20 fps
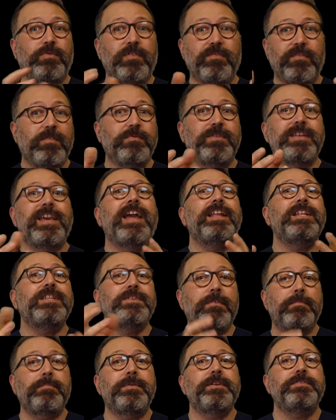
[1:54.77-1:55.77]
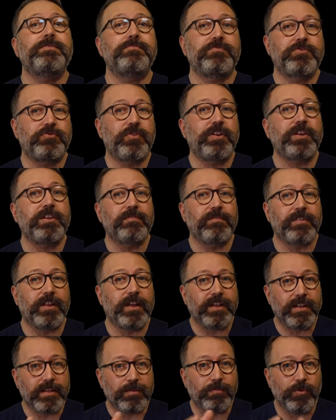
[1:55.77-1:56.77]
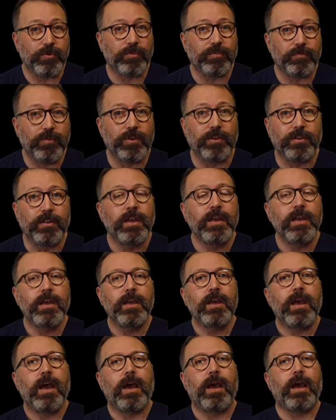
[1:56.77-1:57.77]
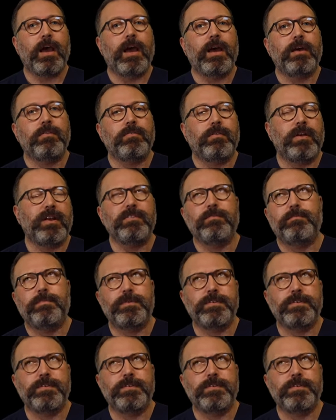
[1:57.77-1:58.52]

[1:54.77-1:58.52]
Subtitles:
We found the end of a piece of string, if you like, in a ball of wool. So